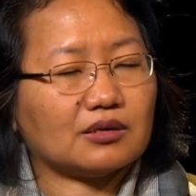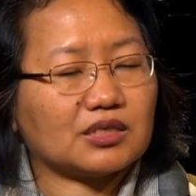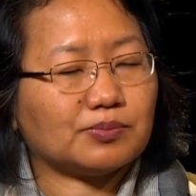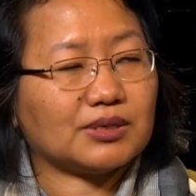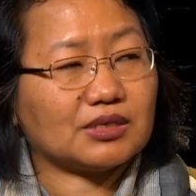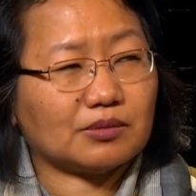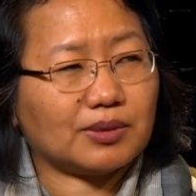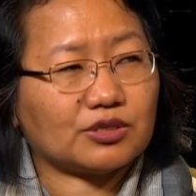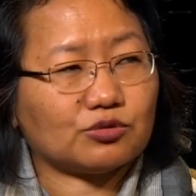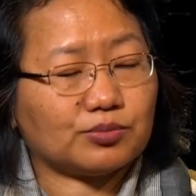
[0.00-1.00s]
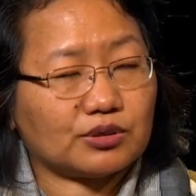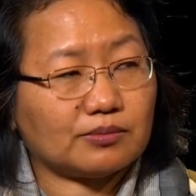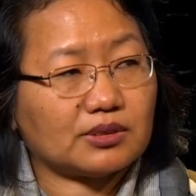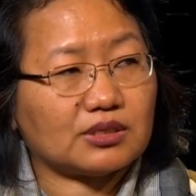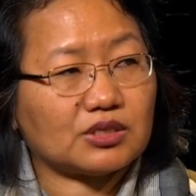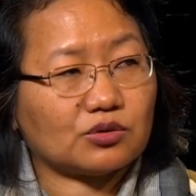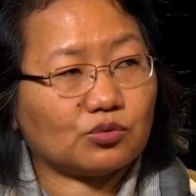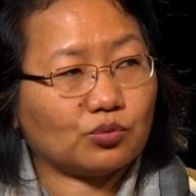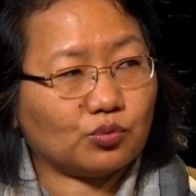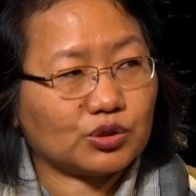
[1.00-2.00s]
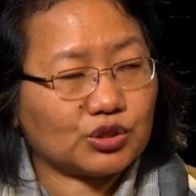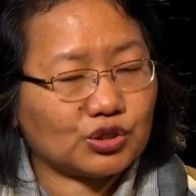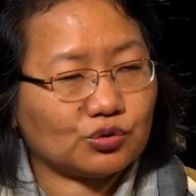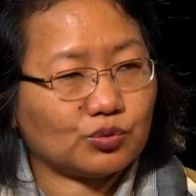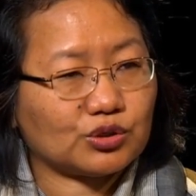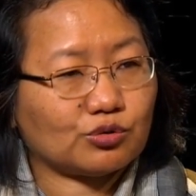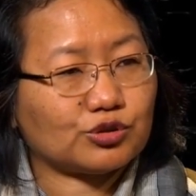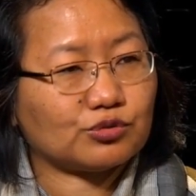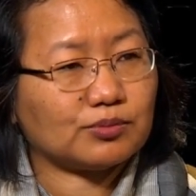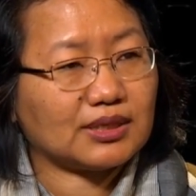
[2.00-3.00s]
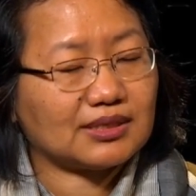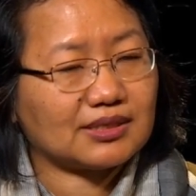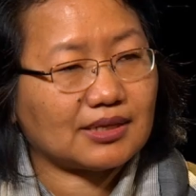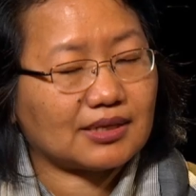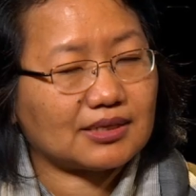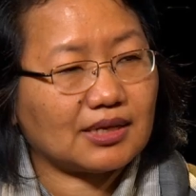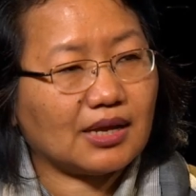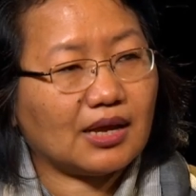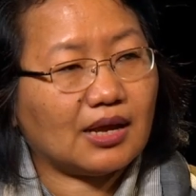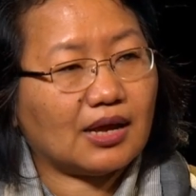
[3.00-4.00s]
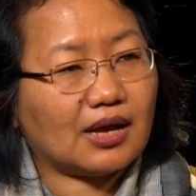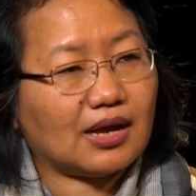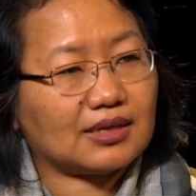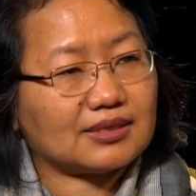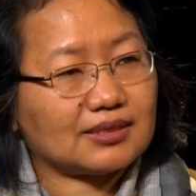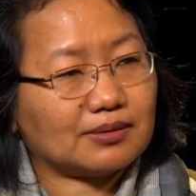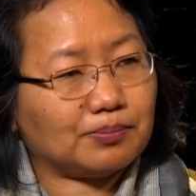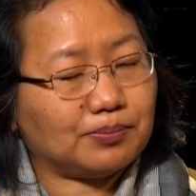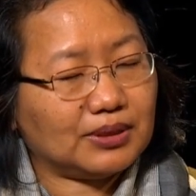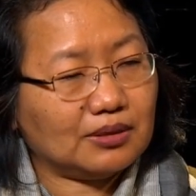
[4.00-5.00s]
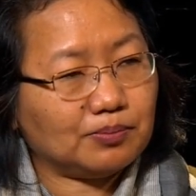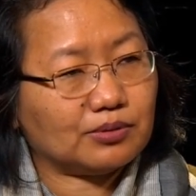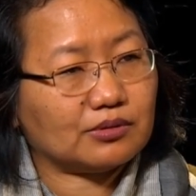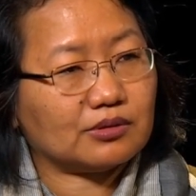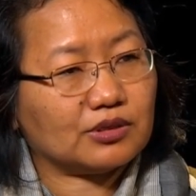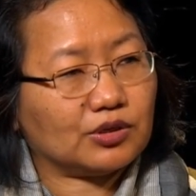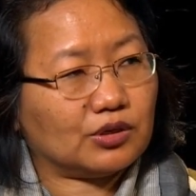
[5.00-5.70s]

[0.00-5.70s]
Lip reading: speak Tibeto-Burman. So, which also means that as a people,